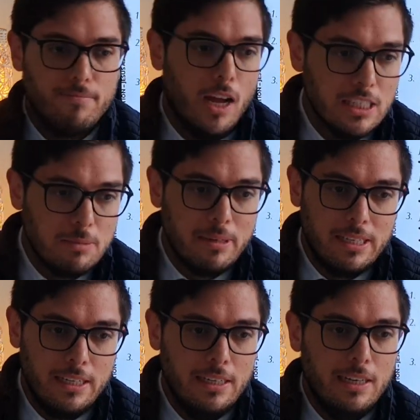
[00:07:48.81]

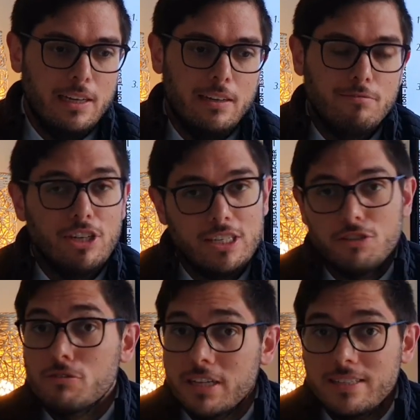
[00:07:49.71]
Ultimately, Jesus
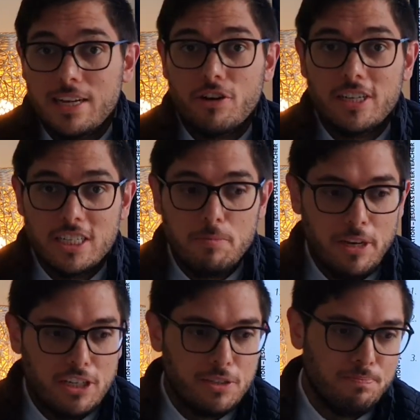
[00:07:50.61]
used exaggerated
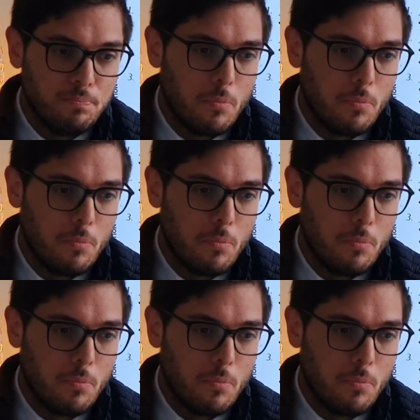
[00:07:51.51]
speech.